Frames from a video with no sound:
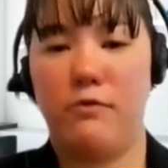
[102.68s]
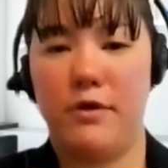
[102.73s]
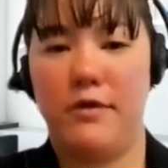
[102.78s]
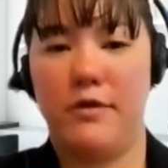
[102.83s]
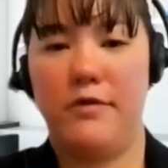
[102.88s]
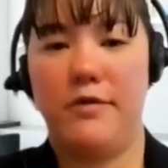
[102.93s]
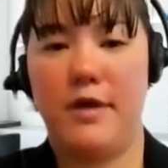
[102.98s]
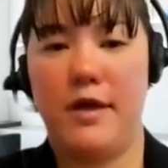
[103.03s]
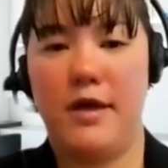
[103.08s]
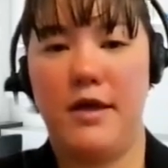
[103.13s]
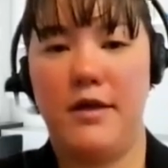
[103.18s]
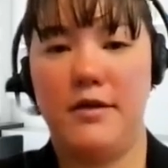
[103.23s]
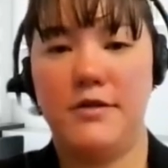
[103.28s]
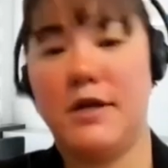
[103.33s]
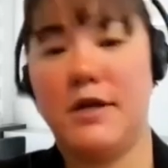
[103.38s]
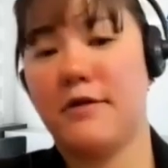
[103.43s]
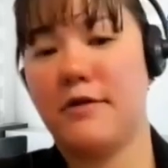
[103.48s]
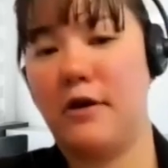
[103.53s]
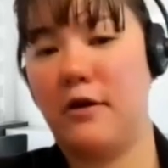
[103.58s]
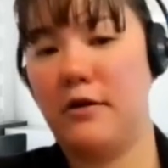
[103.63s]
with a
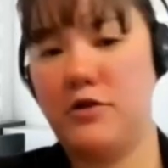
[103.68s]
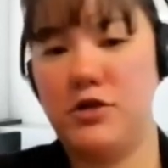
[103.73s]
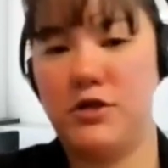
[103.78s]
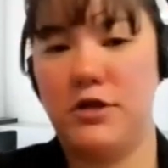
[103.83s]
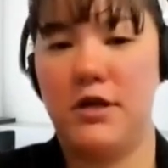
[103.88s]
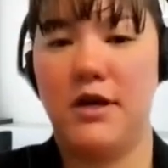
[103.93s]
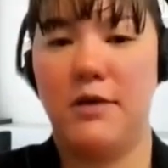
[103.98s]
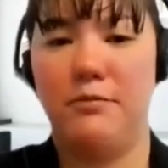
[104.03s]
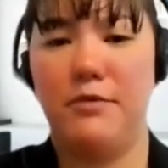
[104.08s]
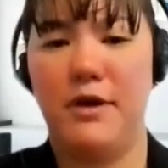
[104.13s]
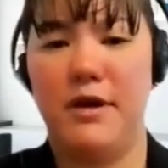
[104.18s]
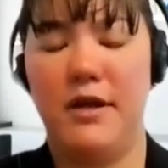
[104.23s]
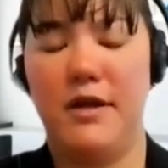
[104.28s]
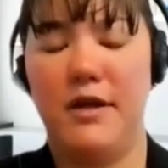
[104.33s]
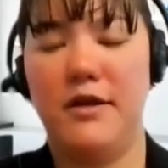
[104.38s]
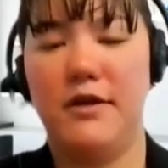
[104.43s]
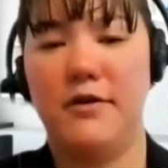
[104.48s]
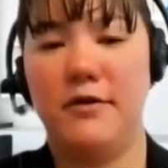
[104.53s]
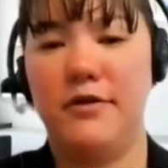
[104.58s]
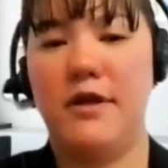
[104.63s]
technology
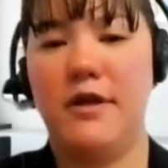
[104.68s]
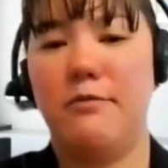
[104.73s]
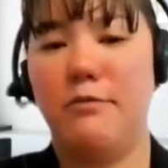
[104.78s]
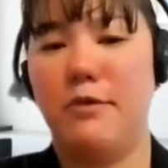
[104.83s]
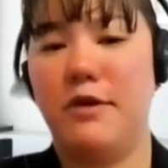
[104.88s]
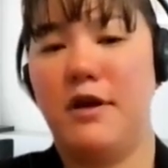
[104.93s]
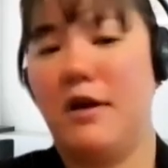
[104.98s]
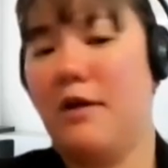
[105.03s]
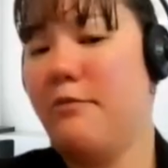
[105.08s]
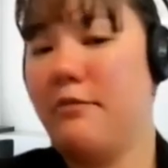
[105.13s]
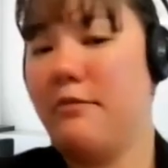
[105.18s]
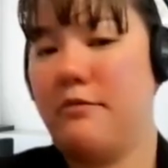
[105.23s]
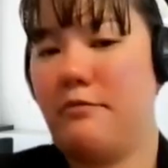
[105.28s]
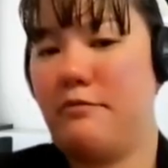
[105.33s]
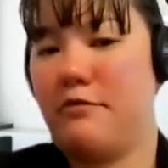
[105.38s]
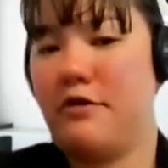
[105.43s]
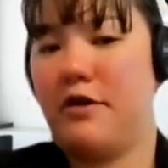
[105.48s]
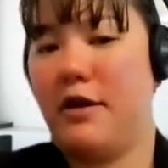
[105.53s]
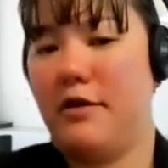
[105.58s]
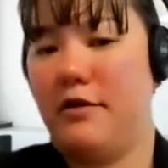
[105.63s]
company, they become
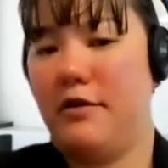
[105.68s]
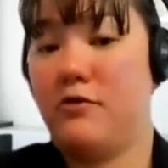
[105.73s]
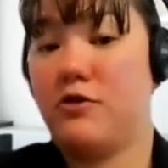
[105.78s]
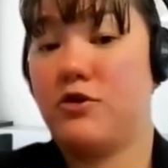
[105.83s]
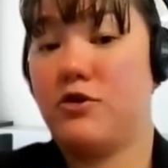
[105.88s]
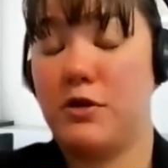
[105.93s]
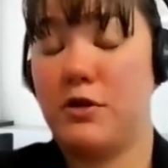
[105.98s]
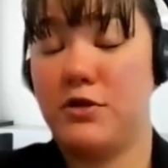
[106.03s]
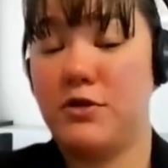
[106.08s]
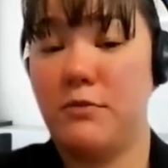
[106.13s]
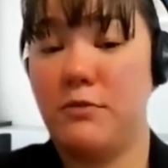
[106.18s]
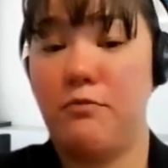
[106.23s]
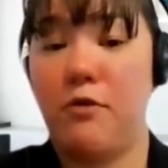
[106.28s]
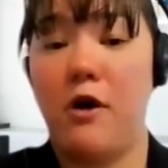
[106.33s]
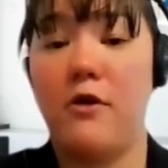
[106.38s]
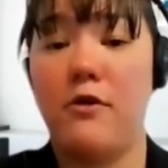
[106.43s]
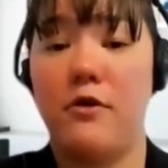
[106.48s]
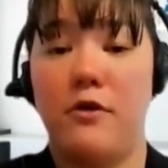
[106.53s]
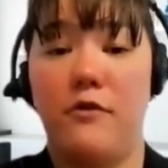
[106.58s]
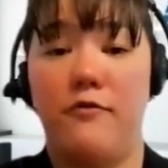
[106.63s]
kind of your trusted
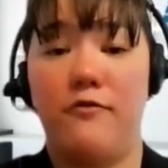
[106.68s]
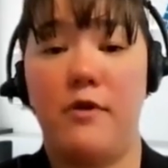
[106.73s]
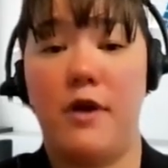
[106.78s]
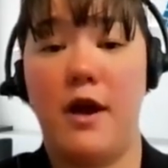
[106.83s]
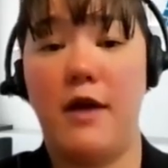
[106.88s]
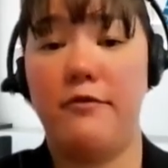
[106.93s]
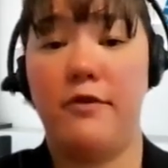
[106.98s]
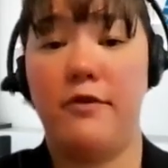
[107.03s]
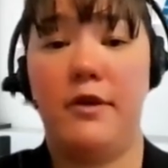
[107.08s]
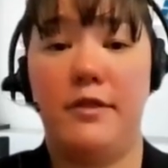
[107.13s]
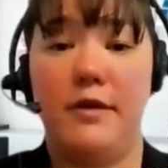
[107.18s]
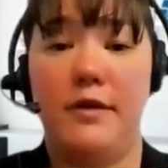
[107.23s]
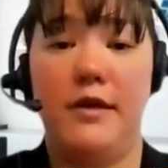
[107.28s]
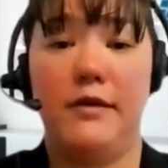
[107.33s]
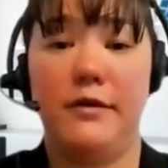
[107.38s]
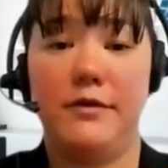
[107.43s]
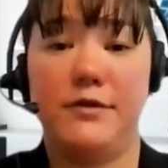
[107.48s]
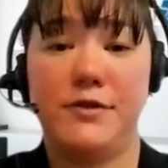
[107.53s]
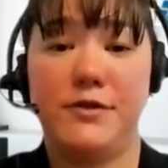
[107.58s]
partner for everything.